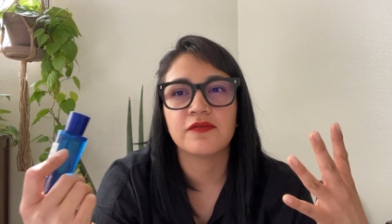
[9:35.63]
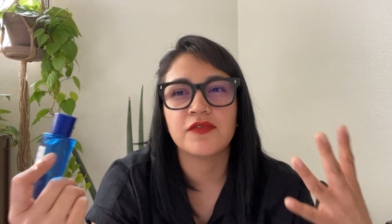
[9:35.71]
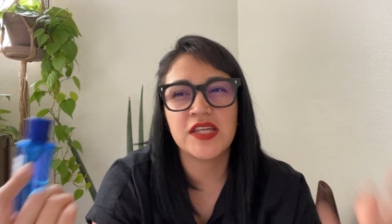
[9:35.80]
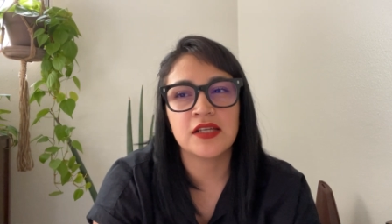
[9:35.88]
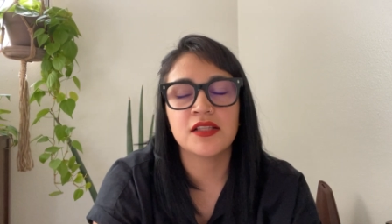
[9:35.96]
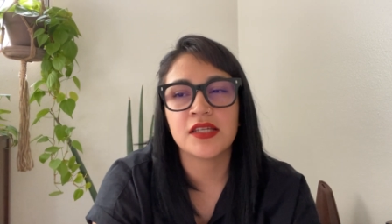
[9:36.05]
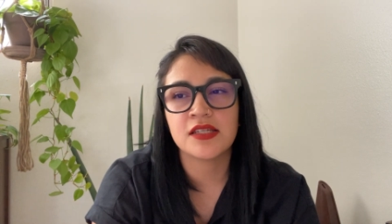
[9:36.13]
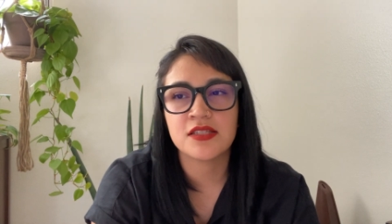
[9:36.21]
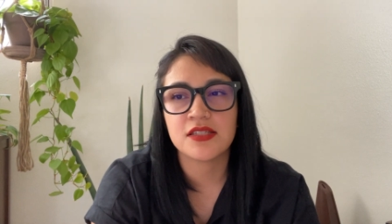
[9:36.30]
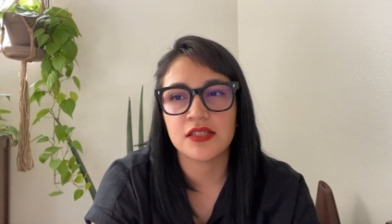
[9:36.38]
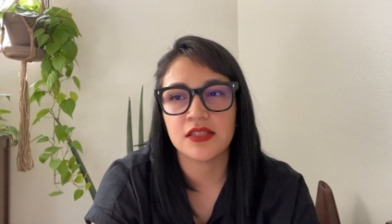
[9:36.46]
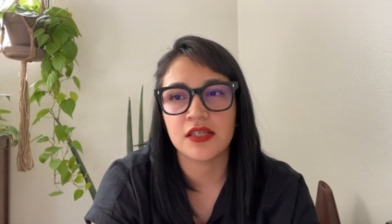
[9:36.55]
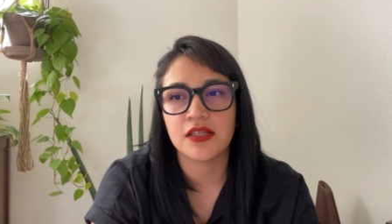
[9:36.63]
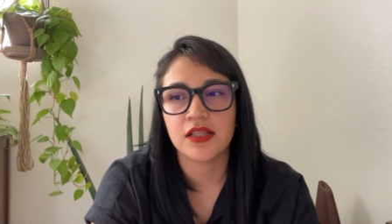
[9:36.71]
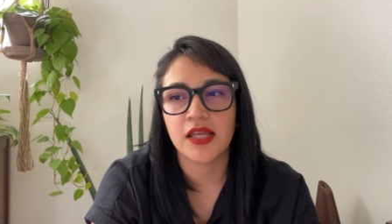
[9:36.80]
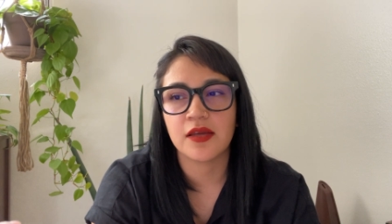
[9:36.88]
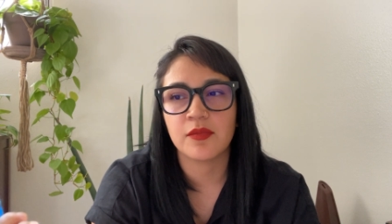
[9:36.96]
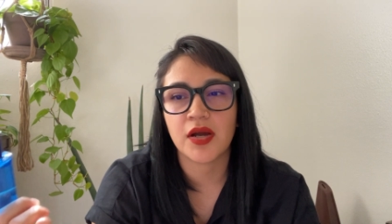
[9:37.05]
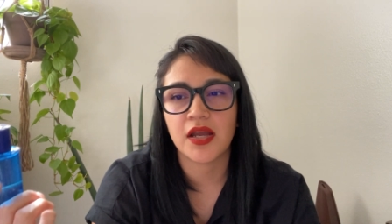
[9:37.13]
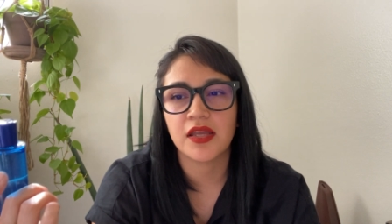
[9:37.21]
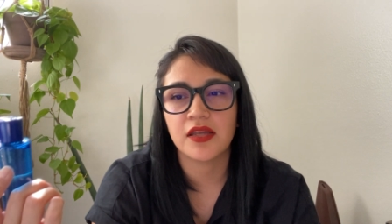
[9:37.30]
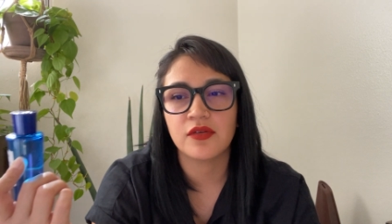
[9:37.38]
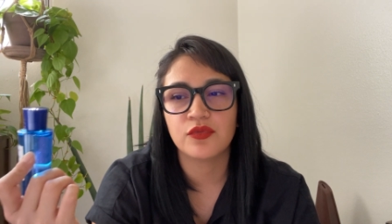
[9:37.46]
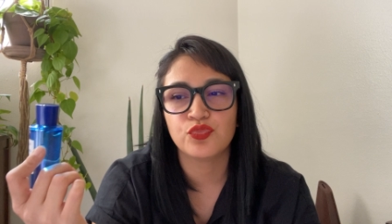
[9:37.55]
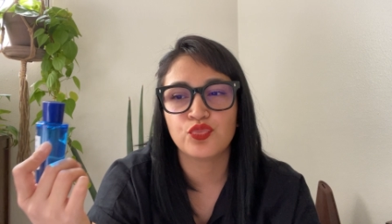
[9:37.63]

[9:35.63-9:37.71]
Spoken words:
feelings in it, like my